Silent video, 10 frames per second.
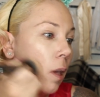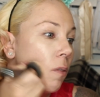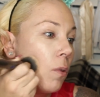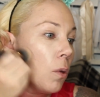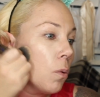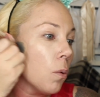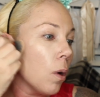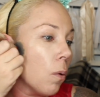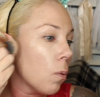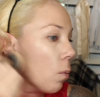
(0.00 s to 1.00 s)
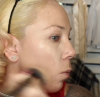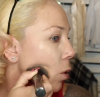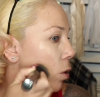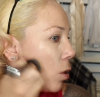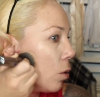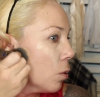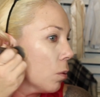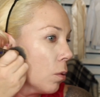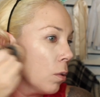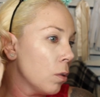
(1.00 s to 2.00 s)
if you were
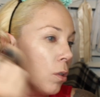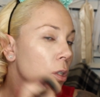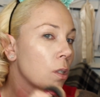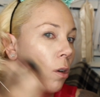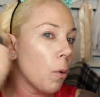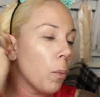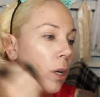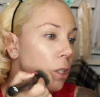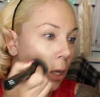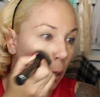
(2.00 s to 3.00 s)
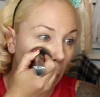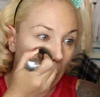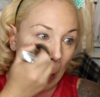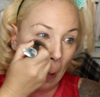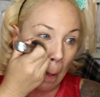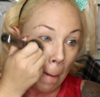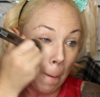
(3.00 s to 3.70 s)
to just start brushing it away.